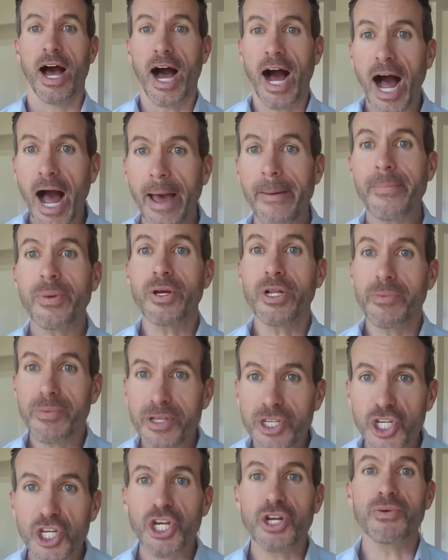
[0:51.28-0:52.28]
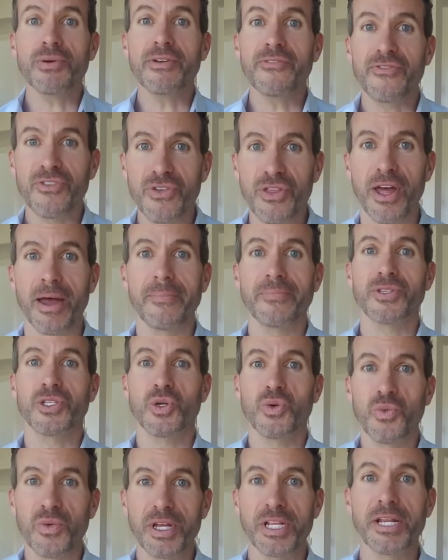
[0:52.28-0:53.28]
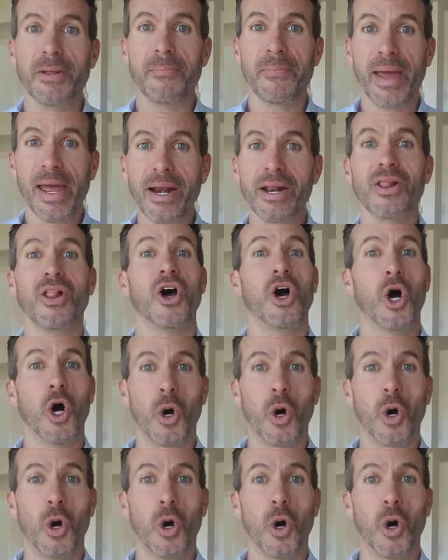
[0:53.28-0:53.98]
I'm gonna be cheering for them to win a medal